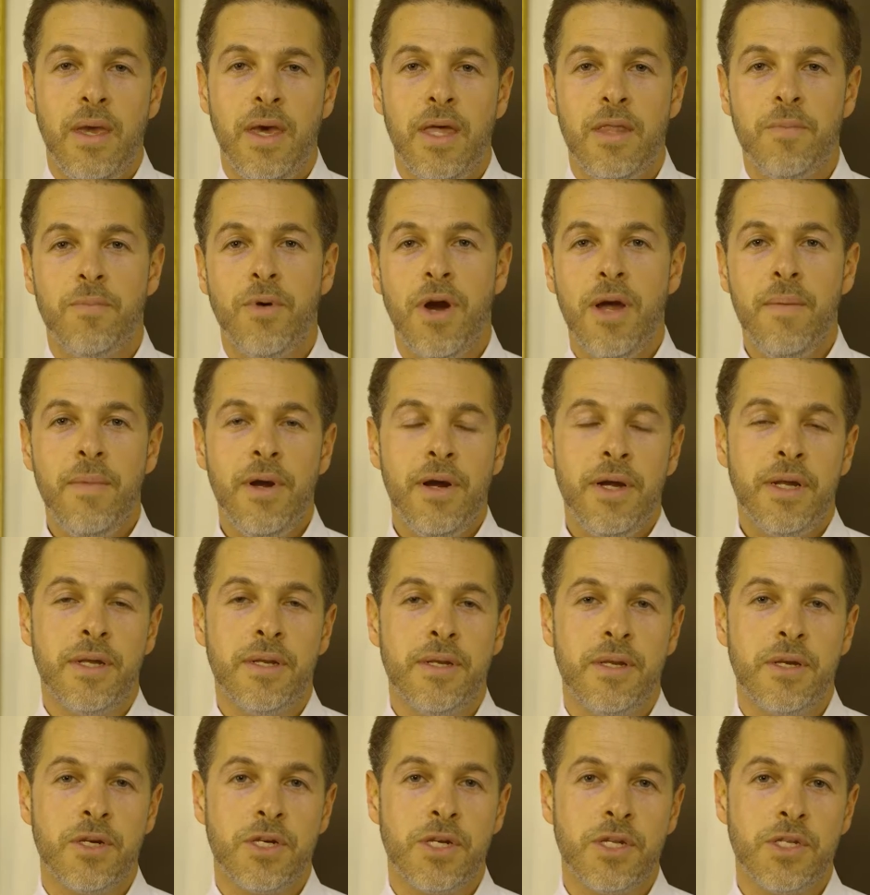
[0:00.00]
Yeah, the primary
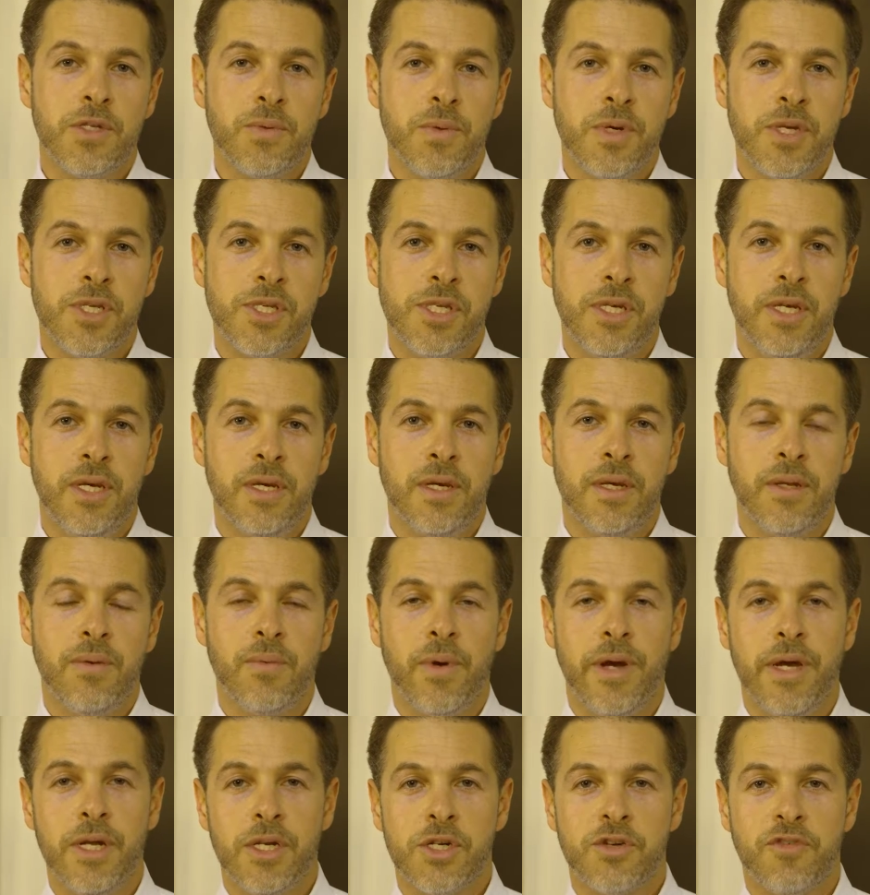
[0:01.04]
conditions we see, it can
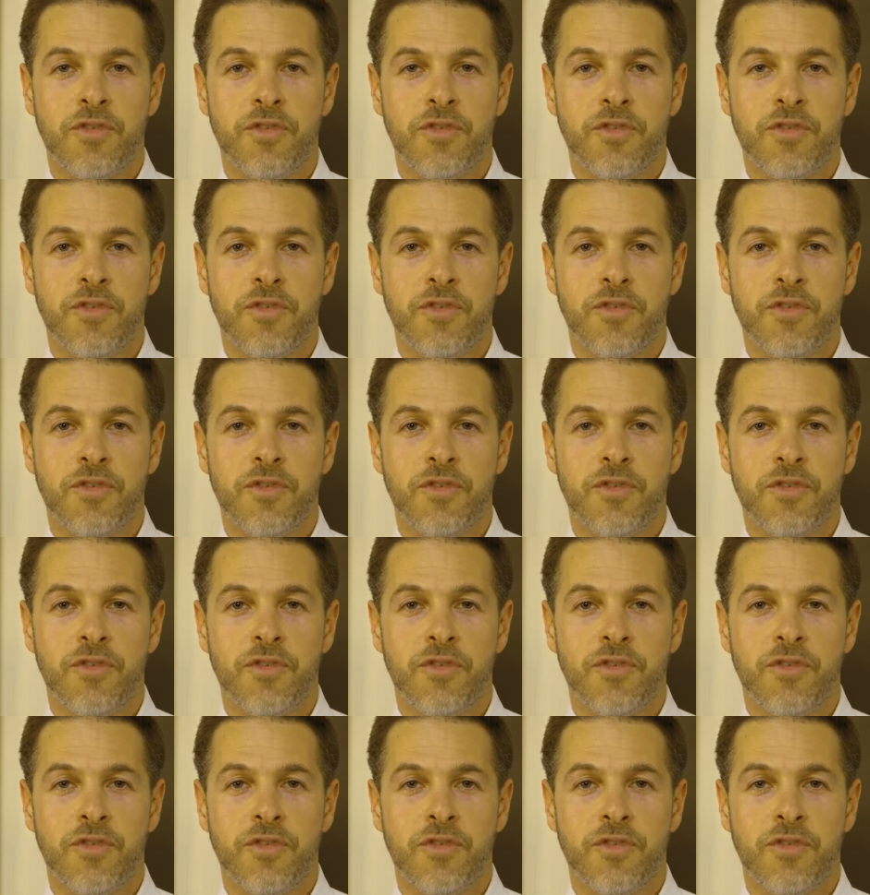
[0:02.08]
range